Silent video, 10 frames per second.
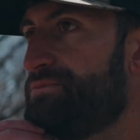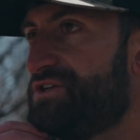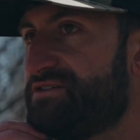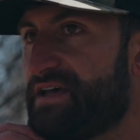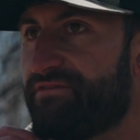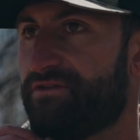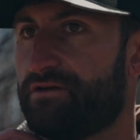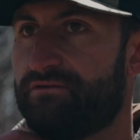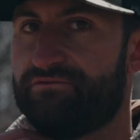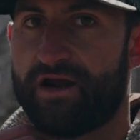just having
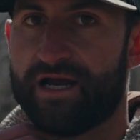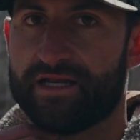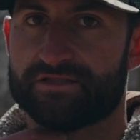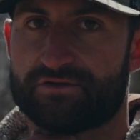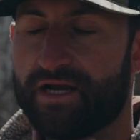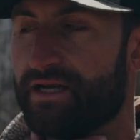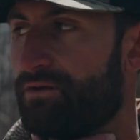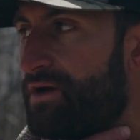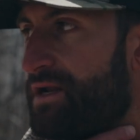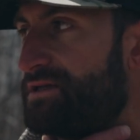a variety in terrain
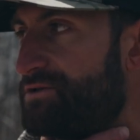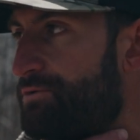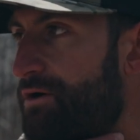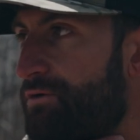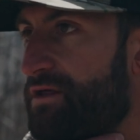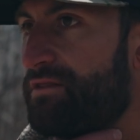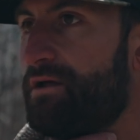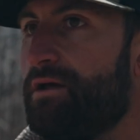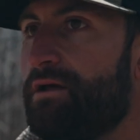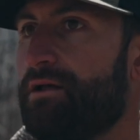and whatnot to work with.
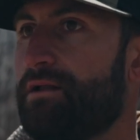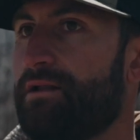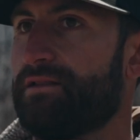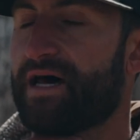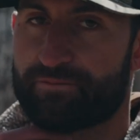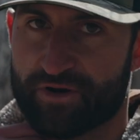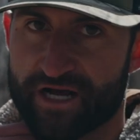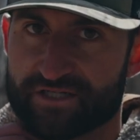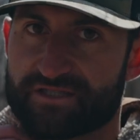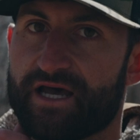A lot of
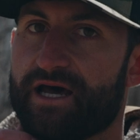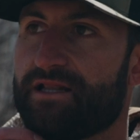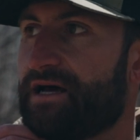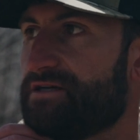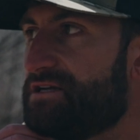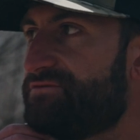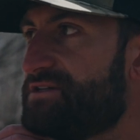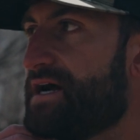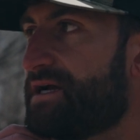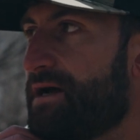projects ahead, a lot of stuff
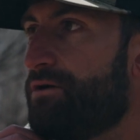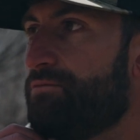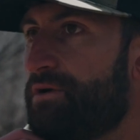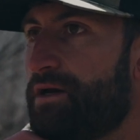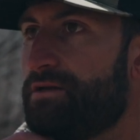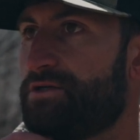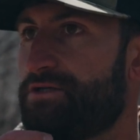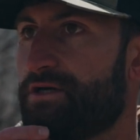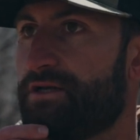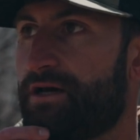to knock out, but
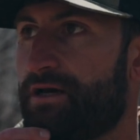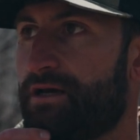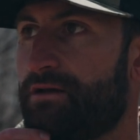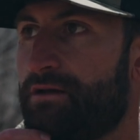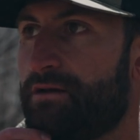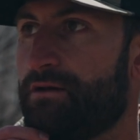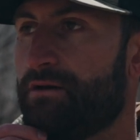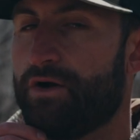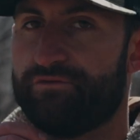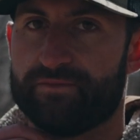should
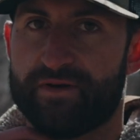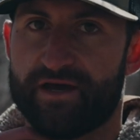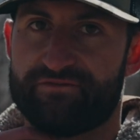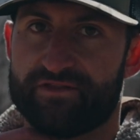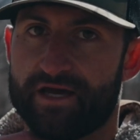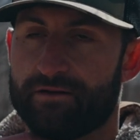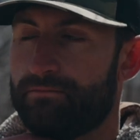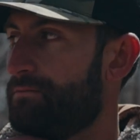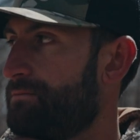hopefully pay off in the end.